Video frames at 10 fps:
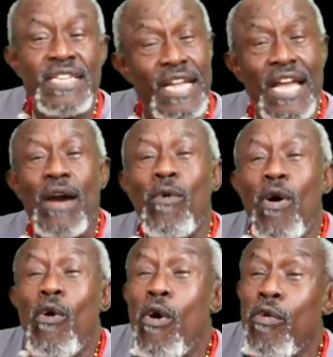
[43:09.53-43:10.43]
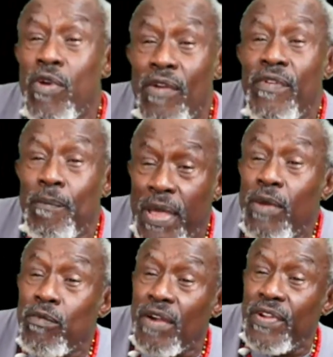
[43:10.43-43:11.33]
They got one whole reverend,
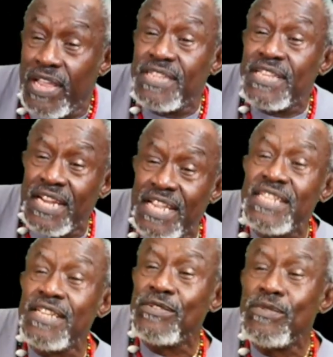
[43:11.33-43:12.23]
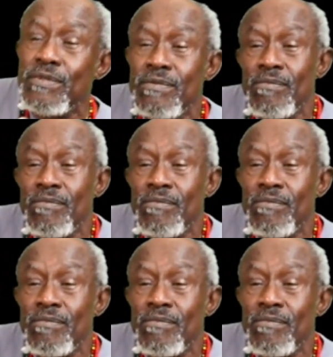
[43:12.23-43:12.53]
big reverend inside the thing too.